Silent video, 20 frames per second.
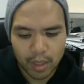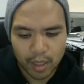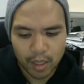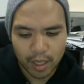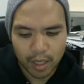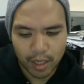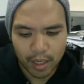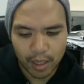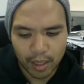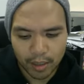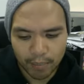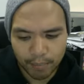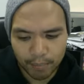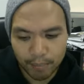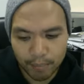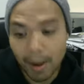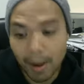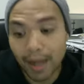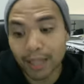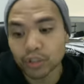uh,
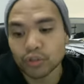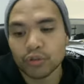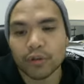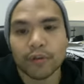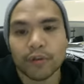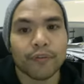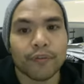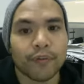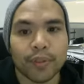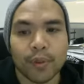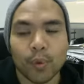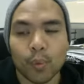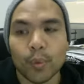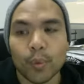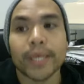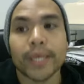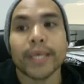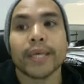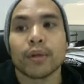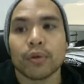mantra for the
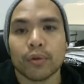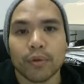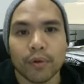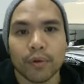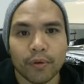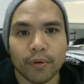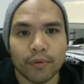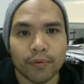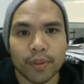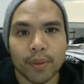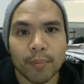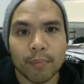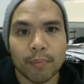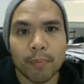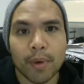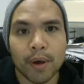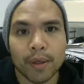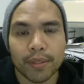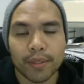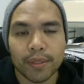week or for the
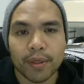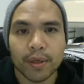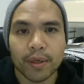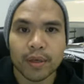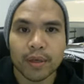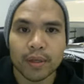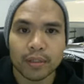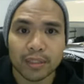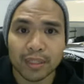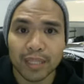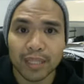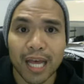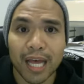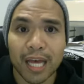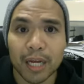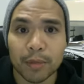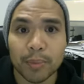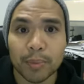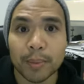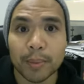month. There's a lot
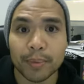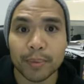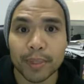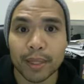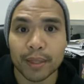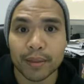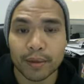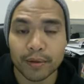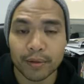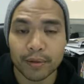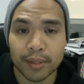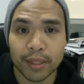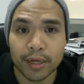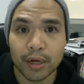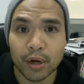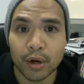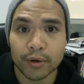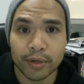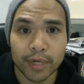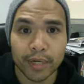of people out there that
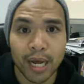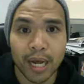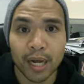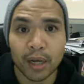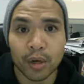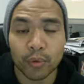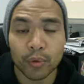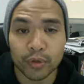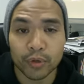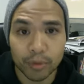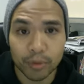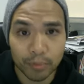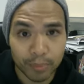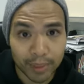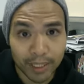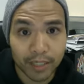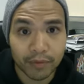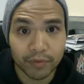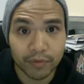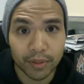are not going to
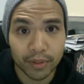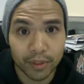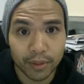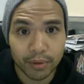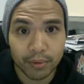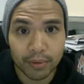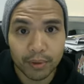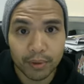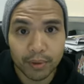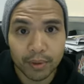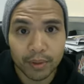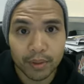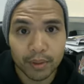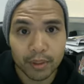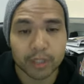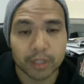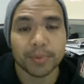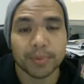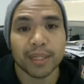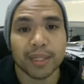believe in you
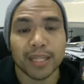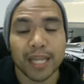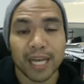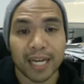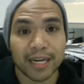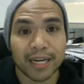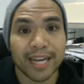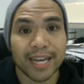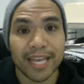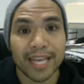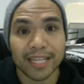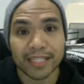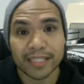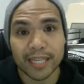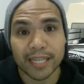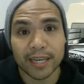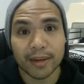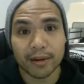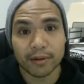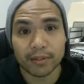there's gonna be a lot of
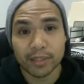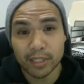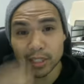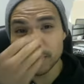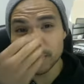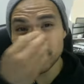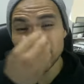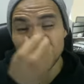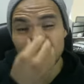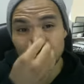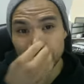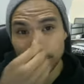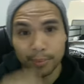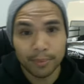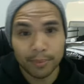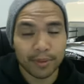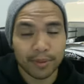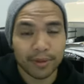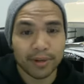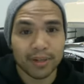naysayers. There's gonna be a lot of
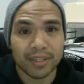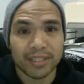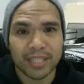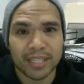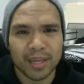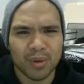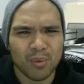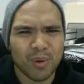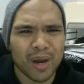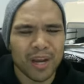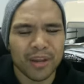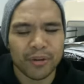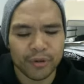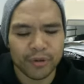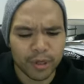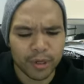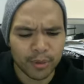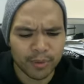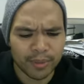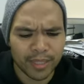people that are gonna say, "Why are you
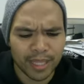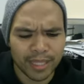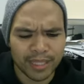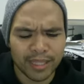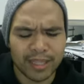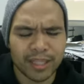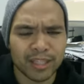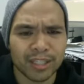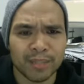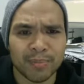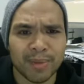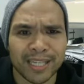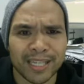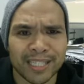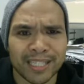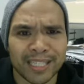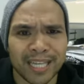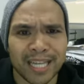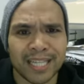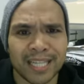doing that? It doesn't make
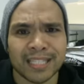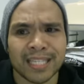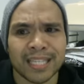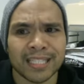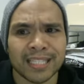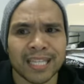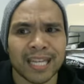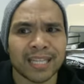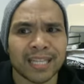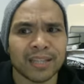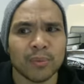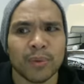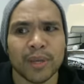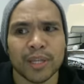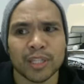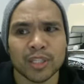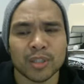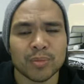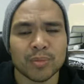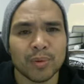sense. That's not the way
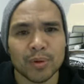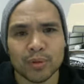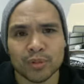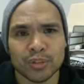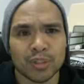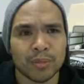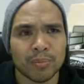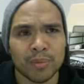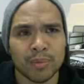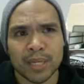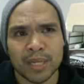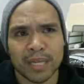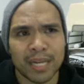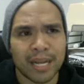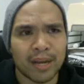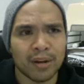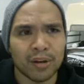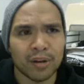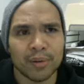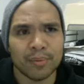it's supposed to be, and
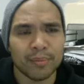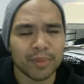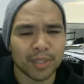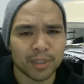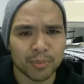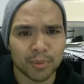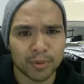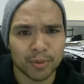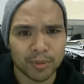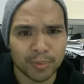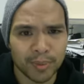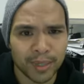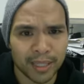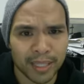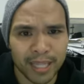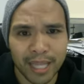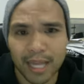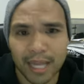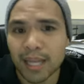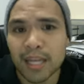how come it's supposed to be like
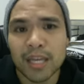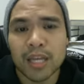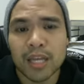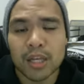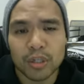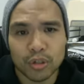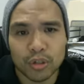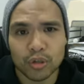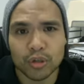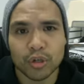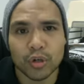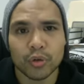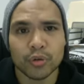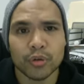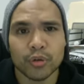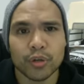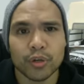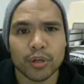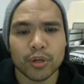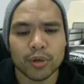that?" So you know what
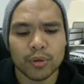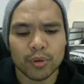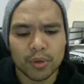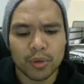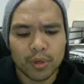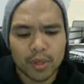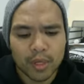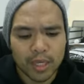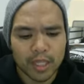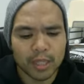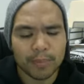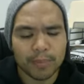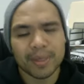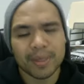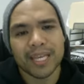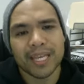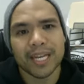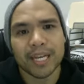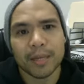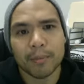you do in the
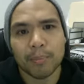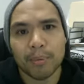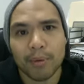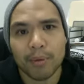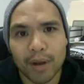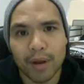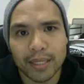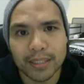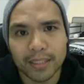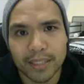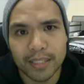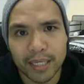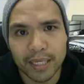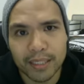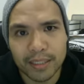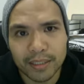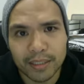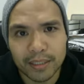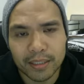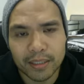beginning
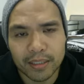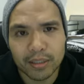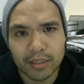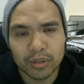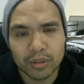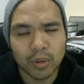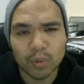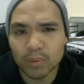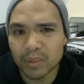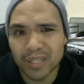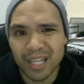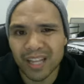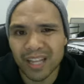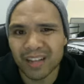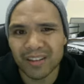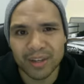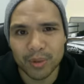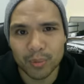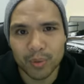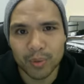process. Don't tell
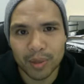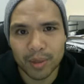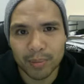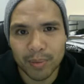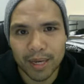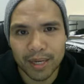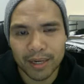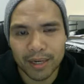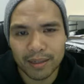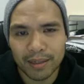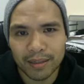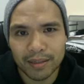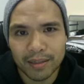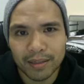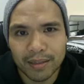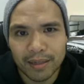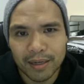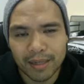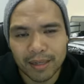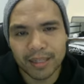anyone about it,
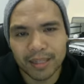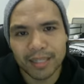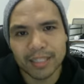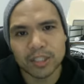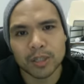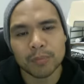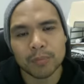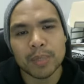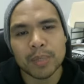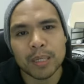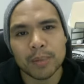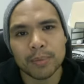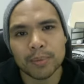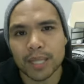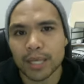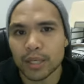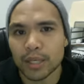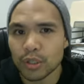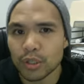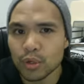unless they're people
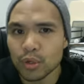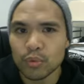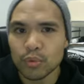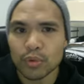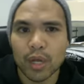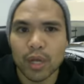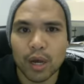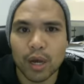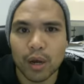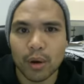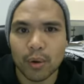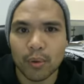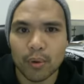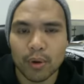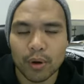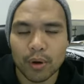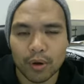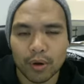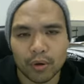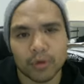that you know
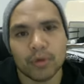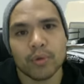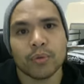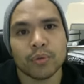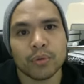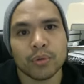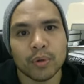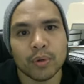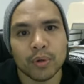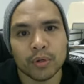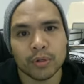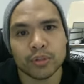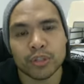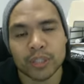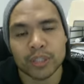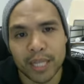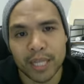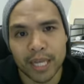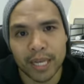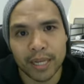are going to
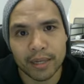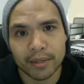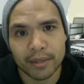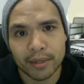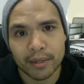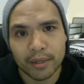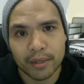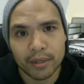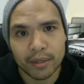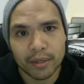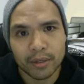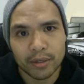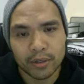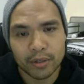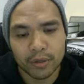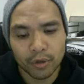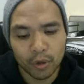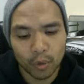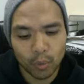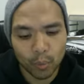understand
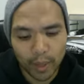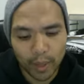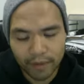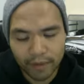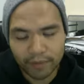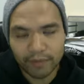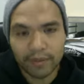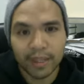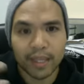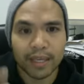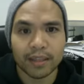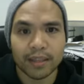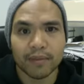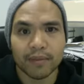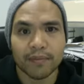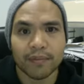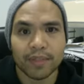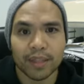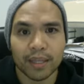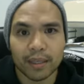your wavelength of
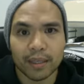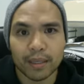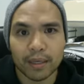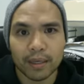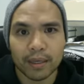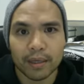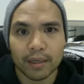thinking.